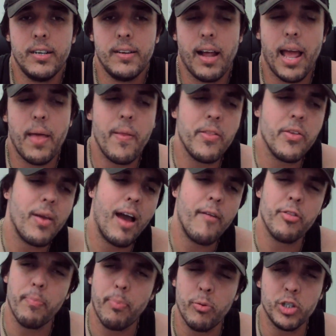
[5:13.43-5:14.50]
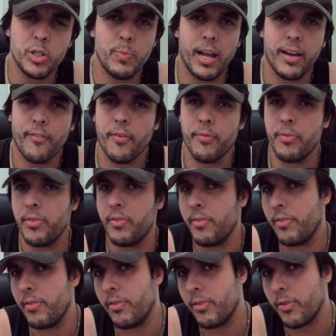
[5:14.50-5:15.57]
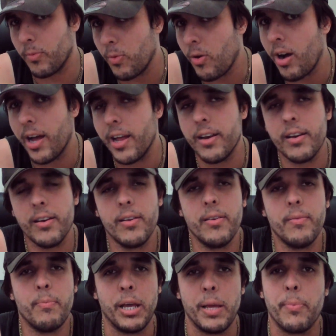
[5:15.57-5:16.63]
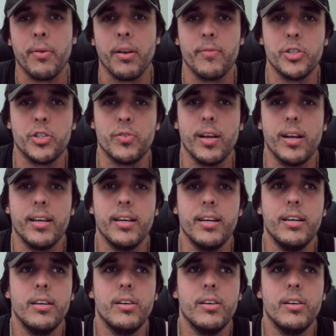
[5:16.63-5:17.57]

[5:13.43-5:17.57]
And then you have the pushback from the white people of Australia,